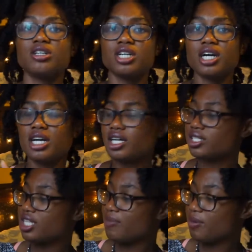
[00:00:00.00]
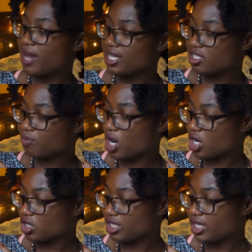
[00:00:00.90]
demi-matte
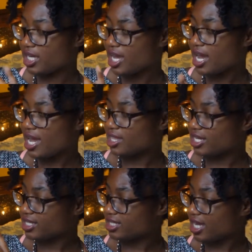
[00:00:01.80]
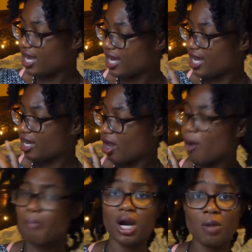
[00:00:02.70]
sparkly, and then tan,
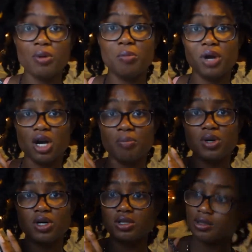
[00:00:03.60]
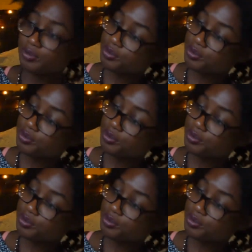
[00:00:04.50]
purple,